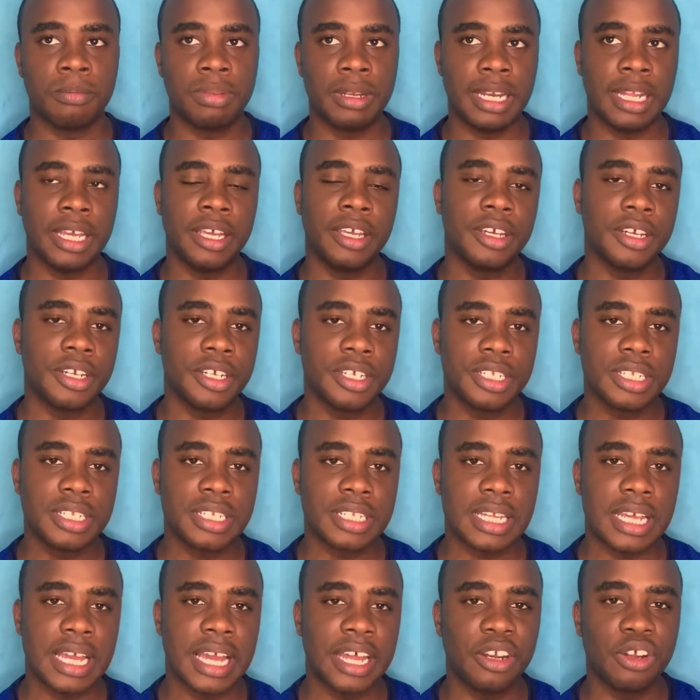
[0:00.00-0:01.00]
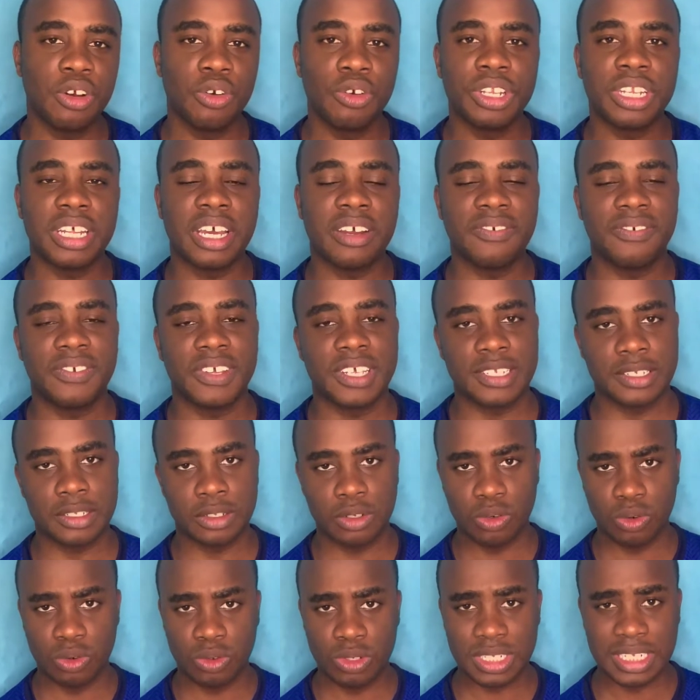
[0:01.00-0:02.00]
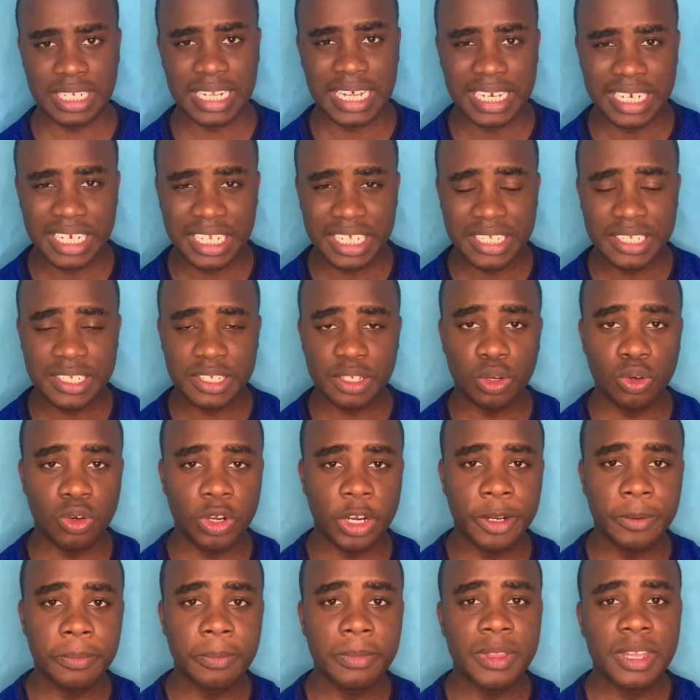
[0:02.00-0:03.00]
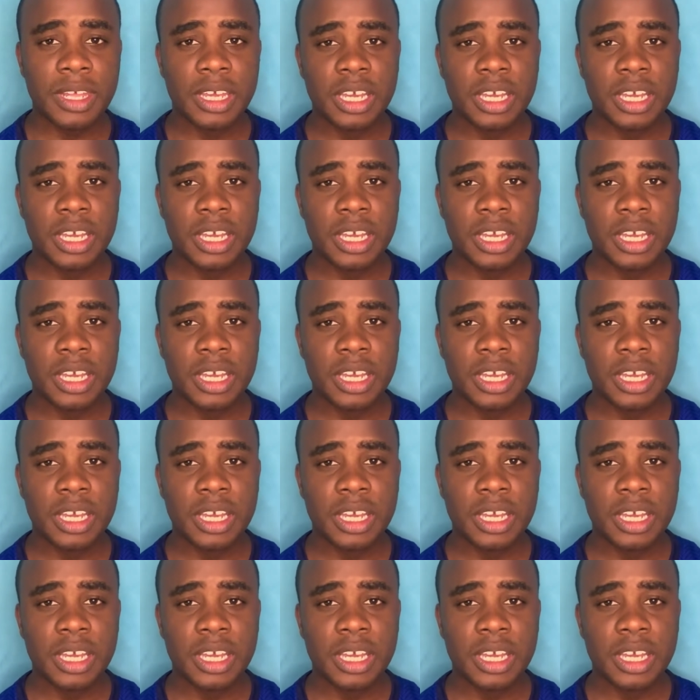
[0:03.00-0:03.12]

players and how it affects the goals that they score.